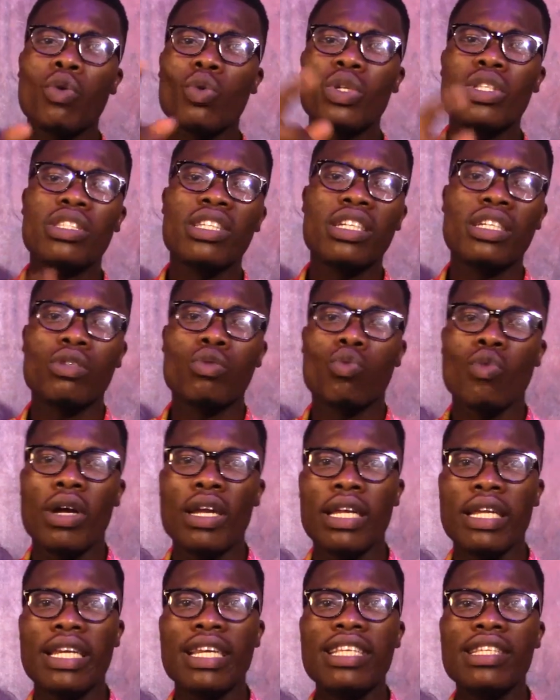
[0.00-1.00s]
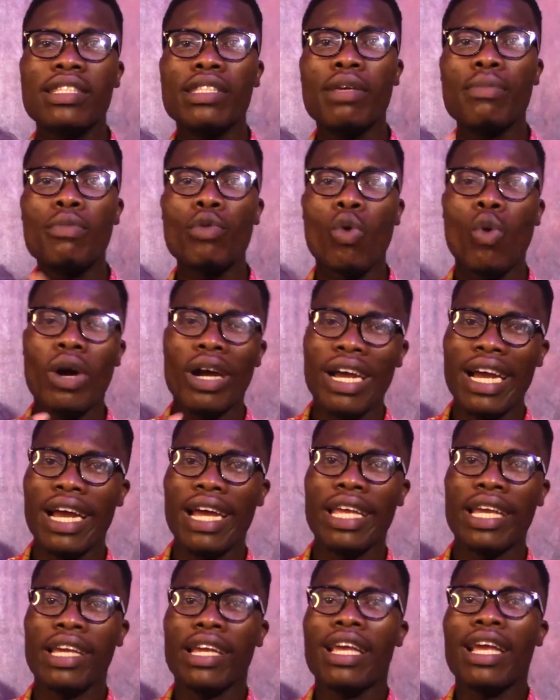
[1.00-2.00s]
What take while it means simple or
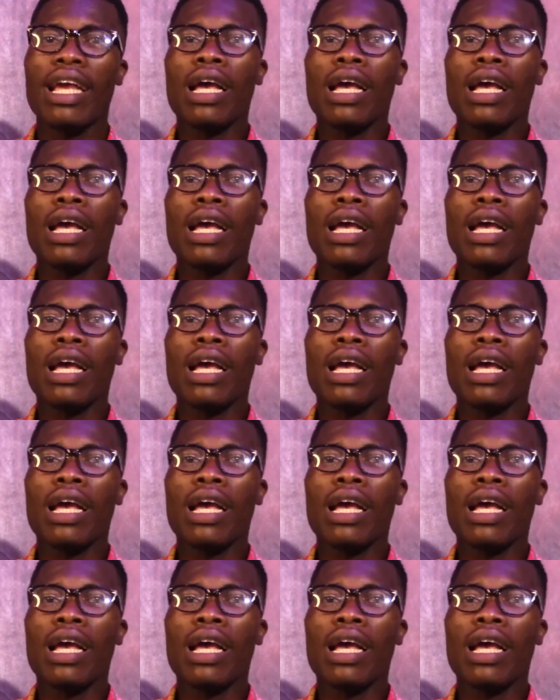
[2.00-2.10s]
kind